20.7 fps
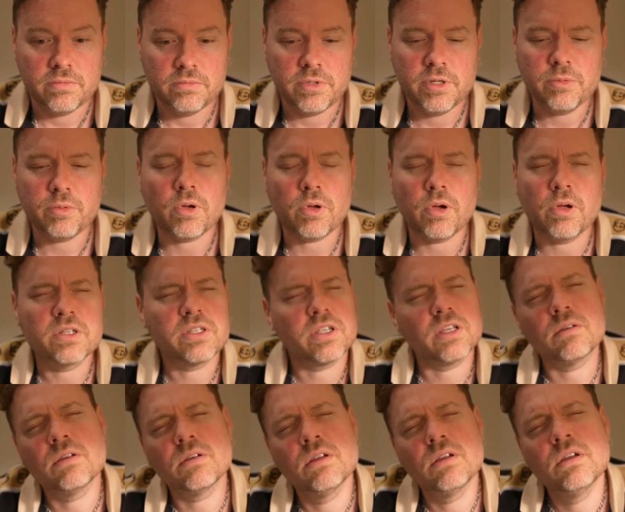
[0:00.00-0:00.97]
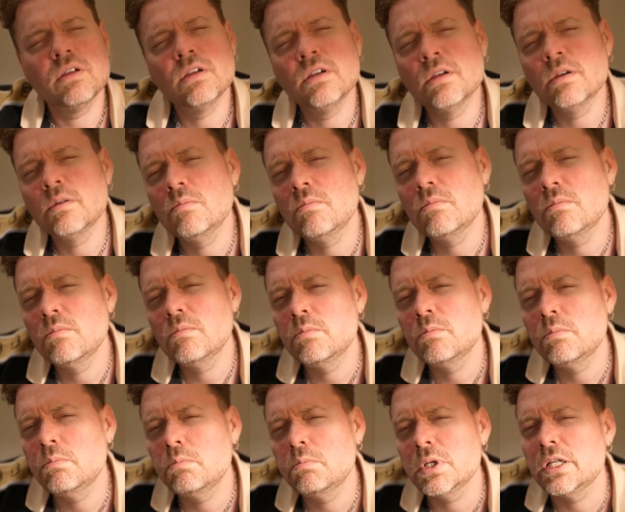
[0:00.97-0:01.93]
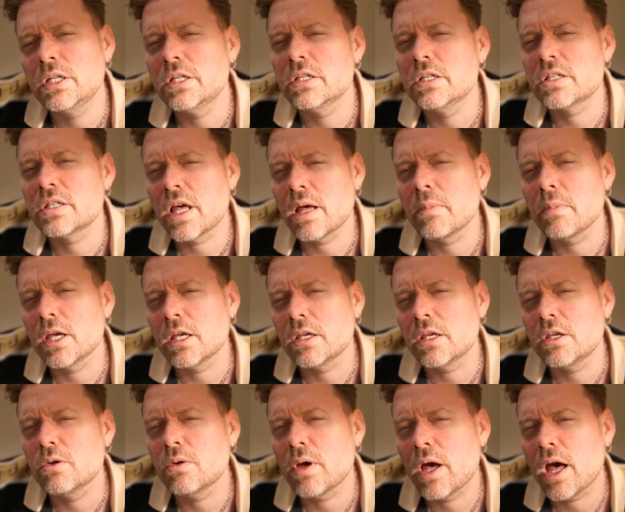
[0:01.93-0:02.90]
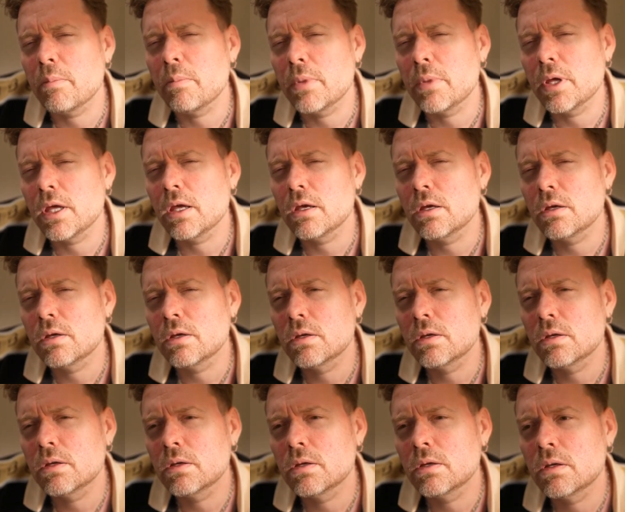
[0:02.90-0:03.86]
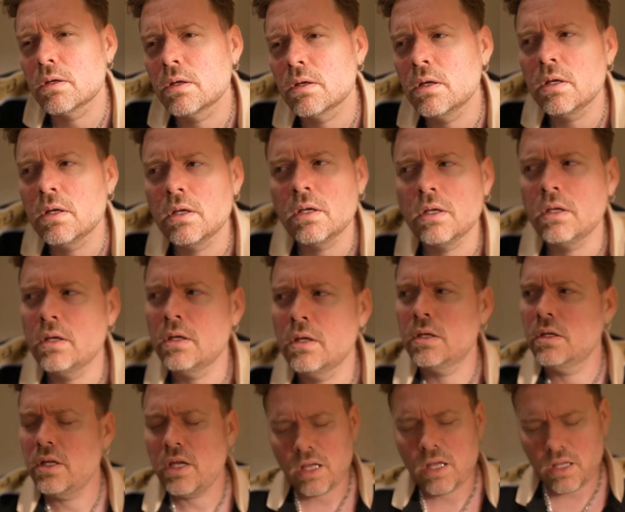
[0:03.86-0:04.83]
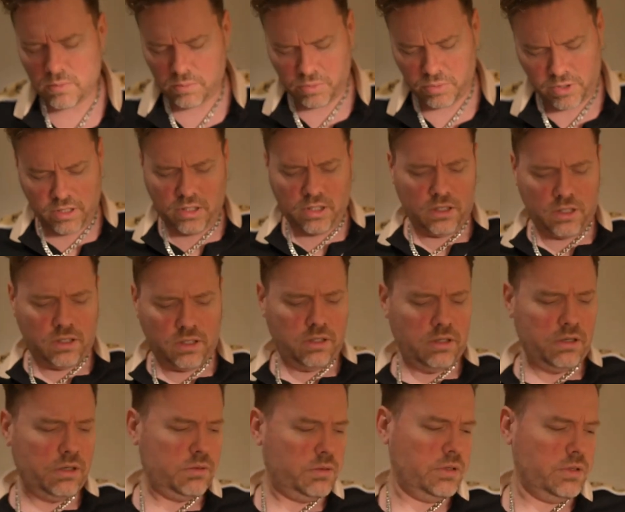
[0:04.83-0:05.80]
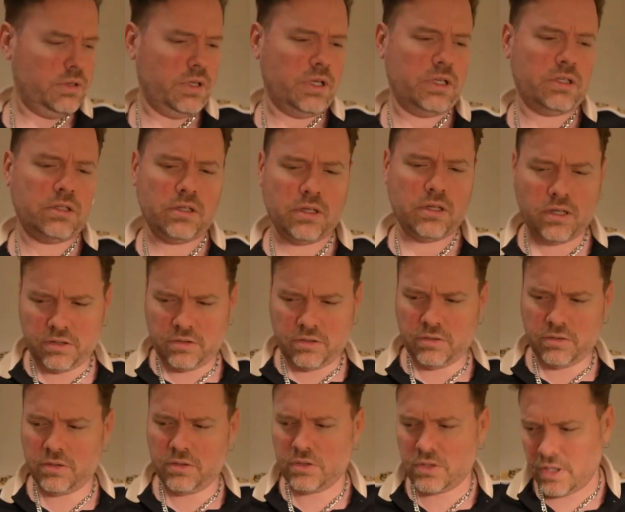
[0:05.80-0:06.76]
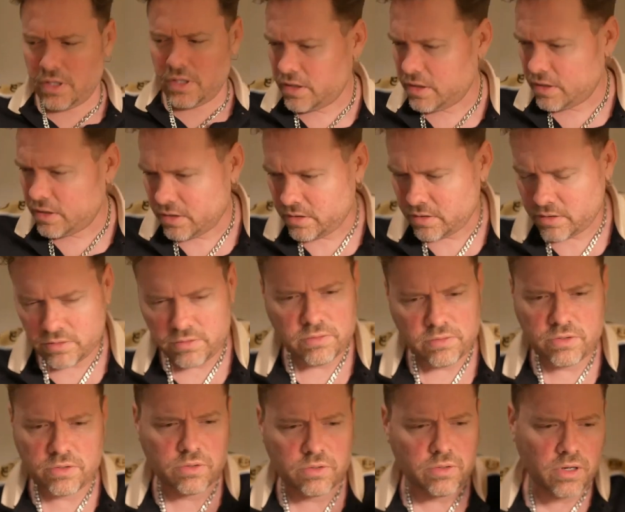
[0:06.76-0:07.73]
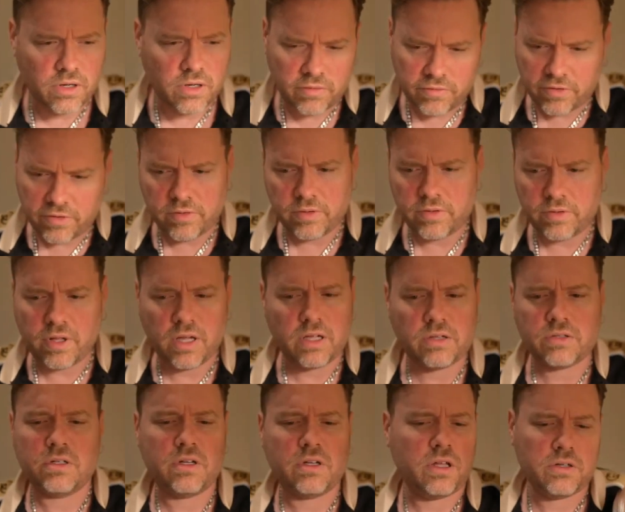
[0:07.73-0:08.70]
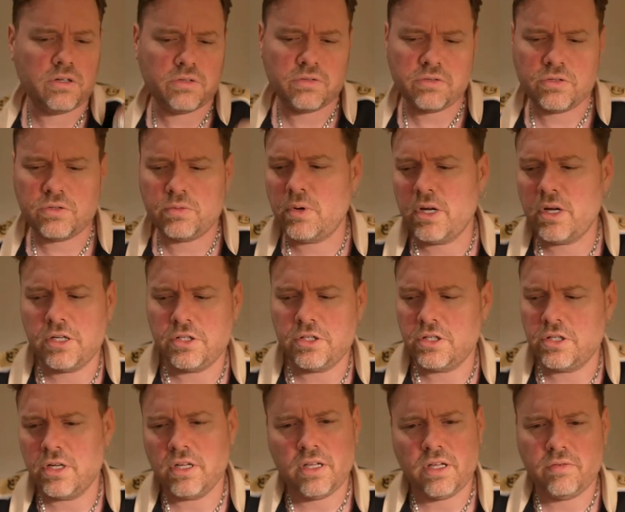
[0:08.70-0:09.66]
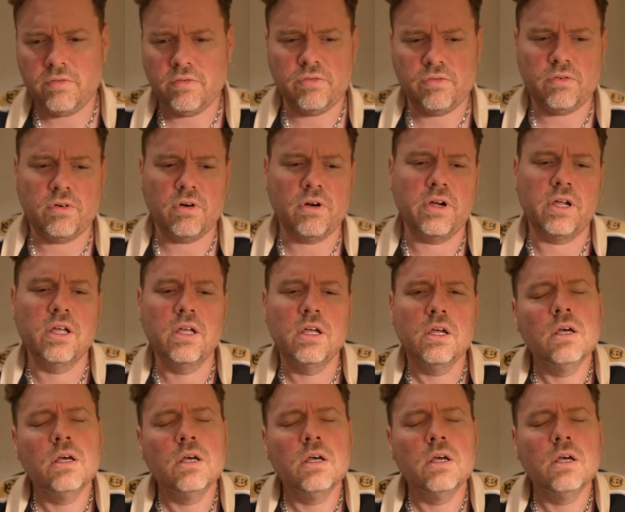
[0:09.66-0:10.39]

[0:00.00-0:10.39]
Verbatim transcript: People are always like, but does that make you happy? yeah, I paid like you know two thousand dollars for this jacket and two hundred fifty thousand dollars for this watch, and I have a Ferrari.